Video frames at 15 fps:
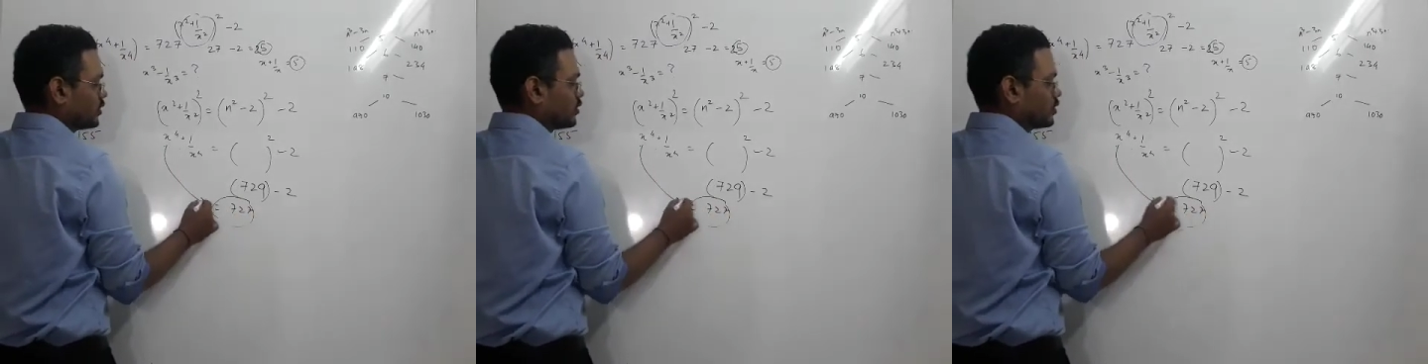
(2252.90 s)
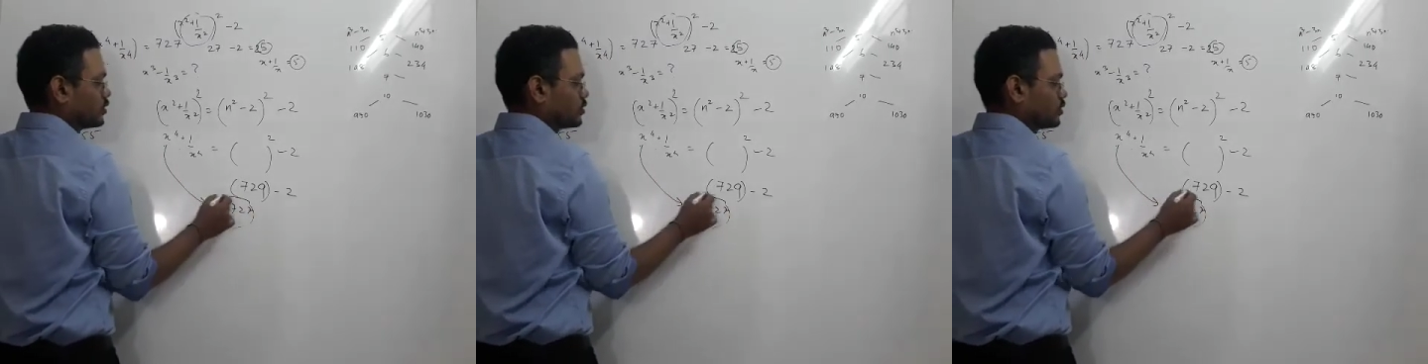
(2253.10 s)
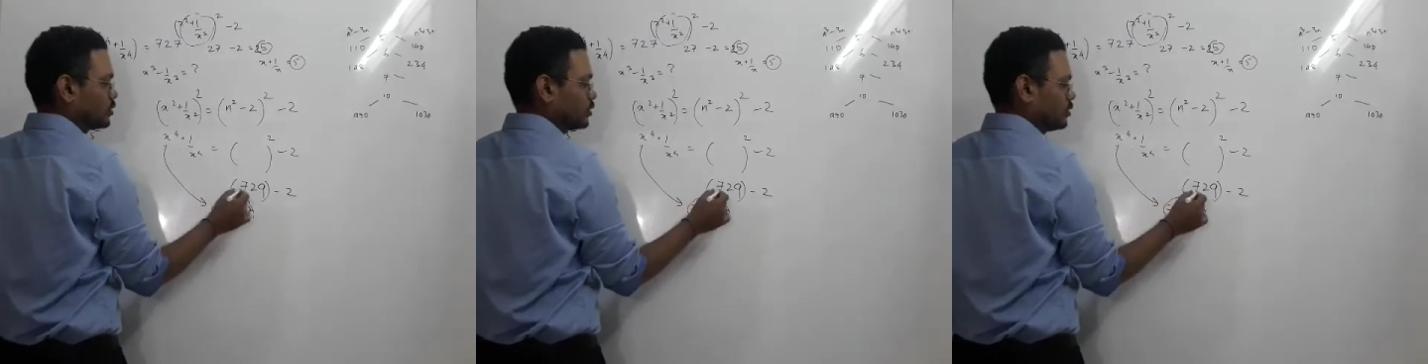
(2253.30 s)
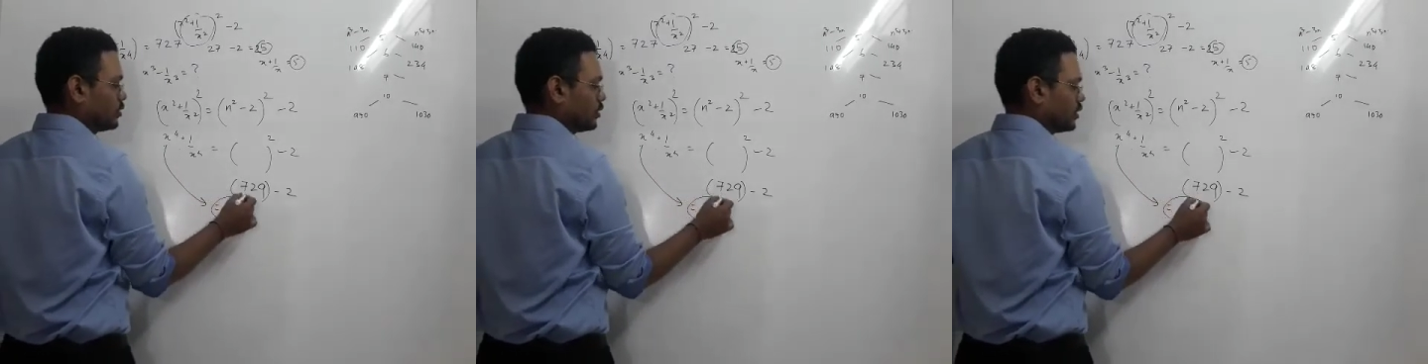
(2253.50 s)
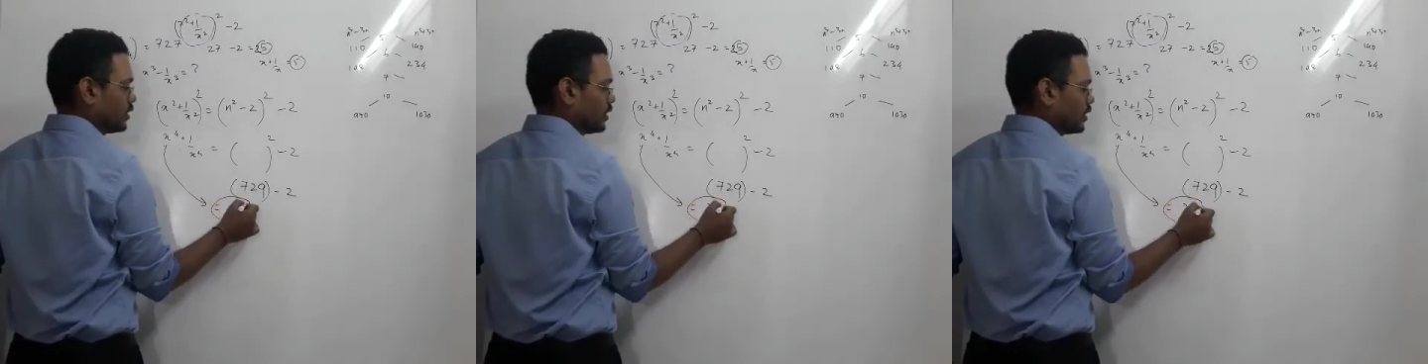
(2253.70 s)
So
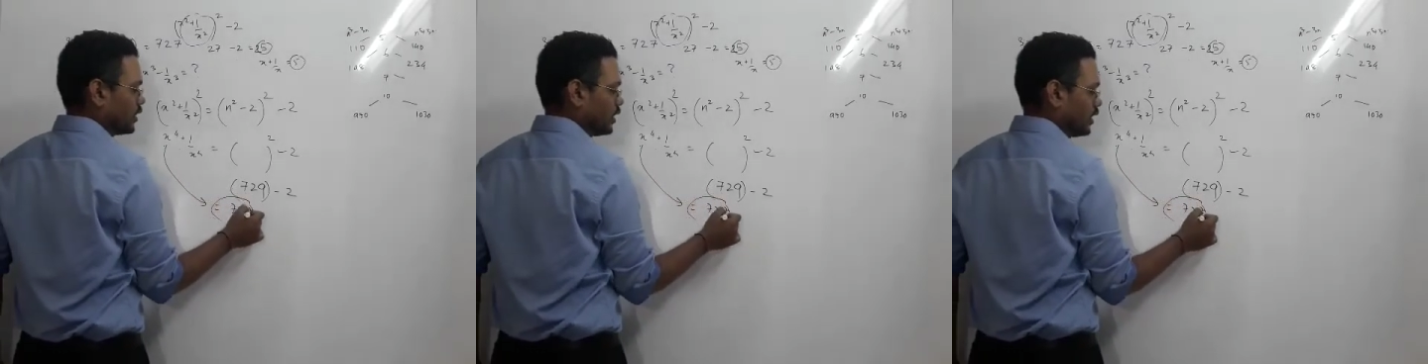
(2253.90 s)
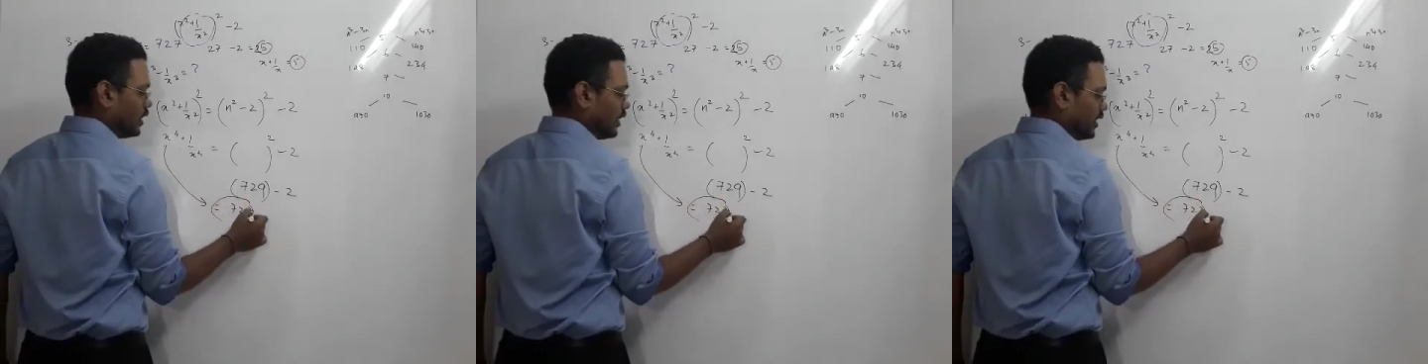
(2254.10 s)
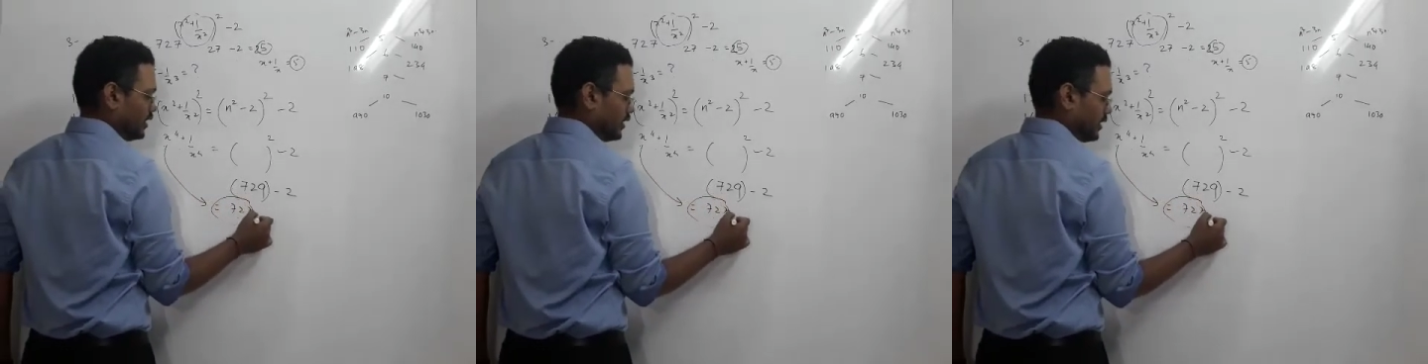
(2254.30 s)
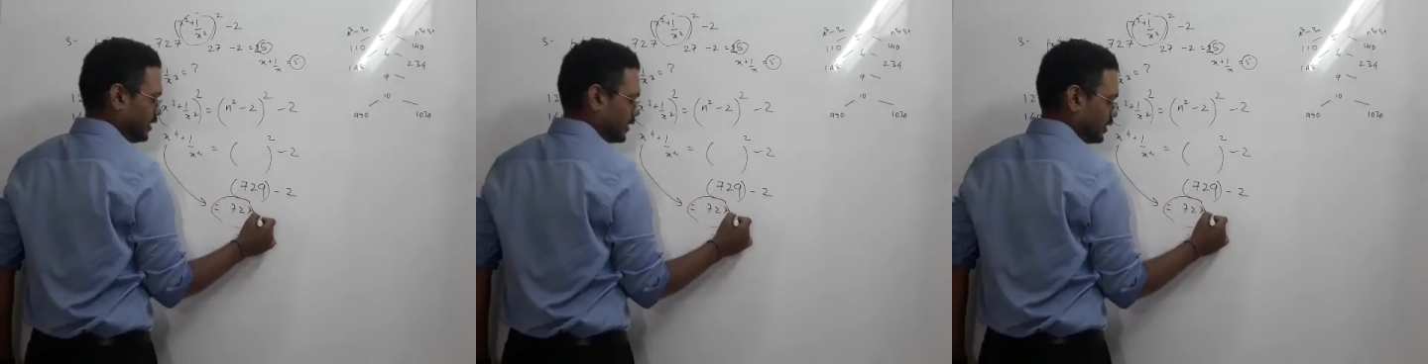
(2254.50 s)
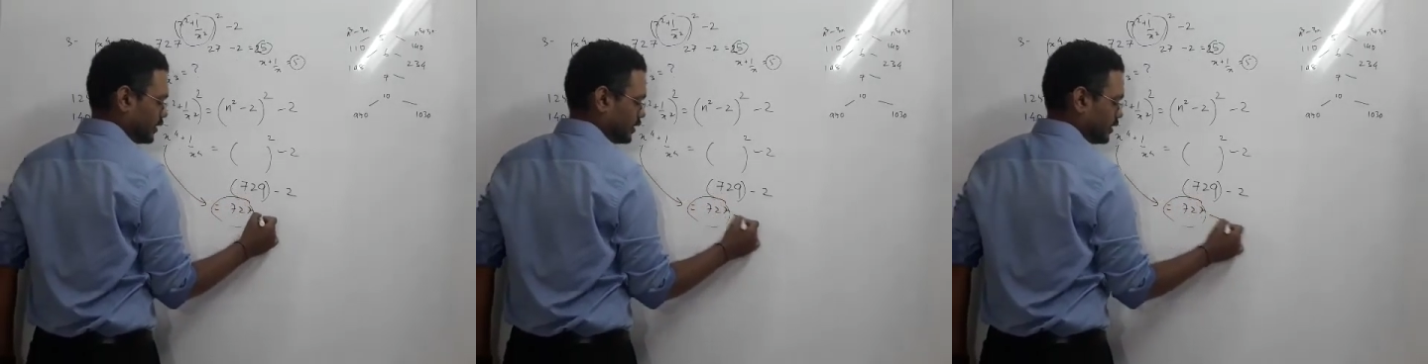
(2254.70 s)
I
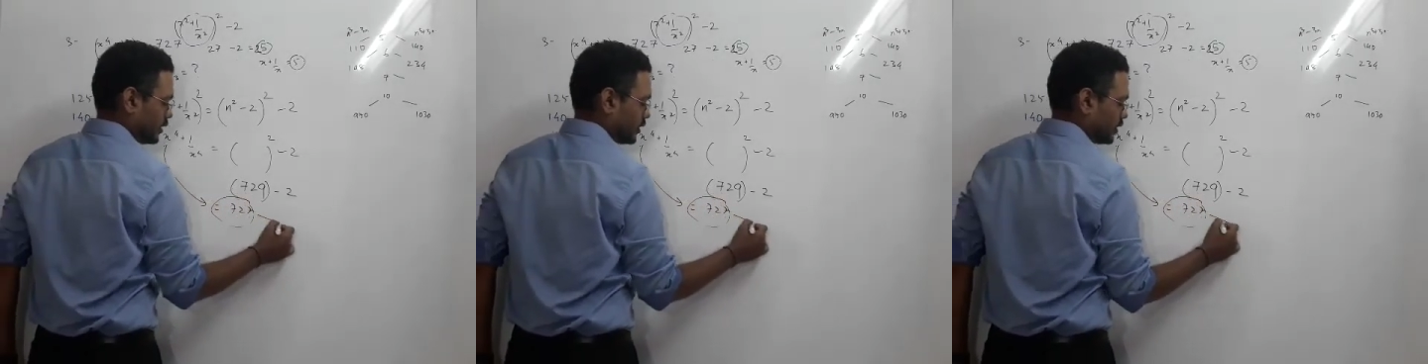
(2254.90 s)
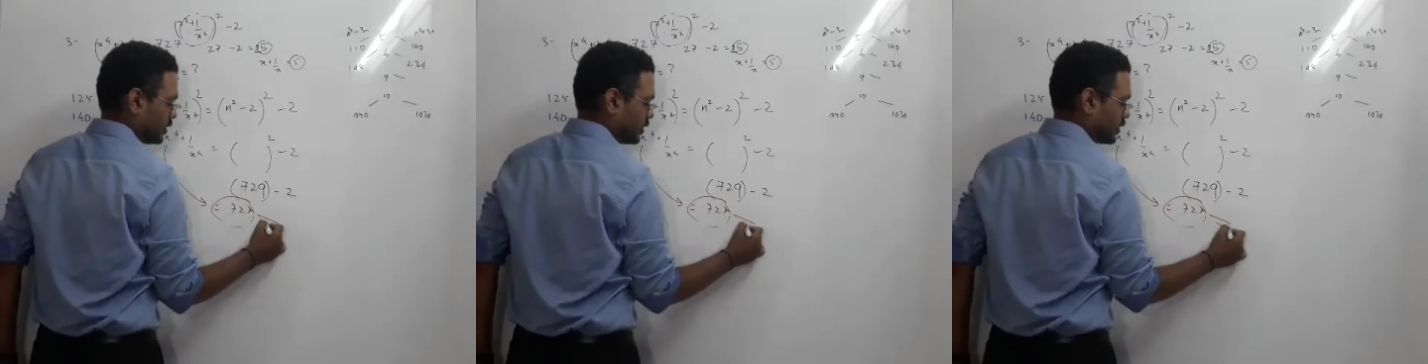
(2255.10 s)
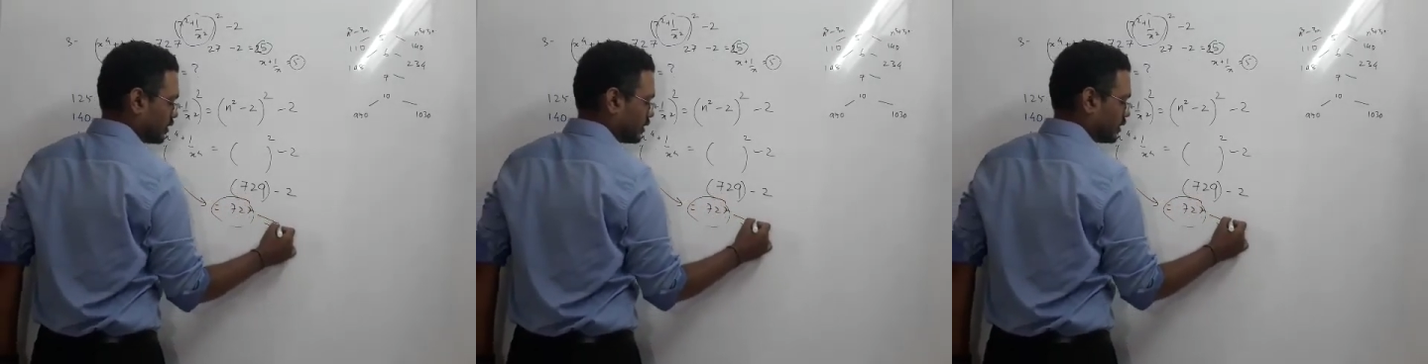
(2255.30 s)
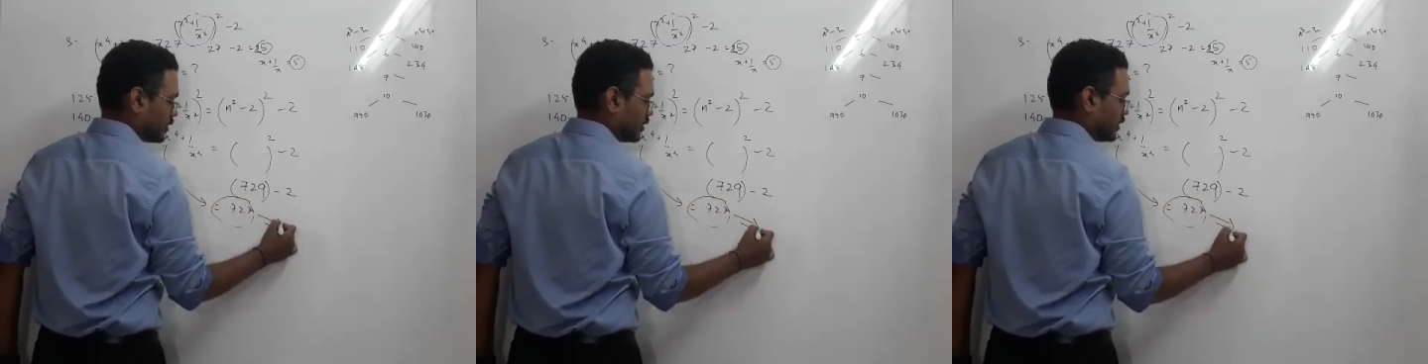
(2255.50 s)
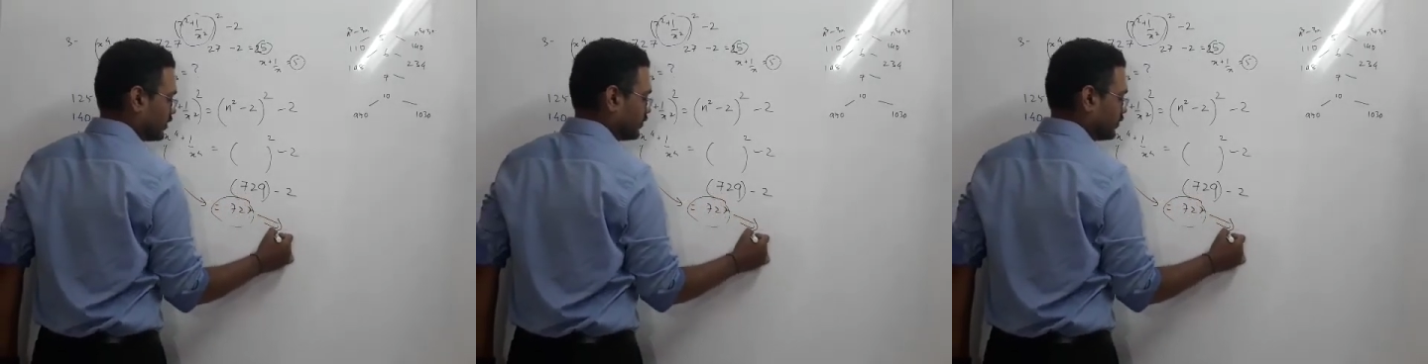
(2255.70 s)
can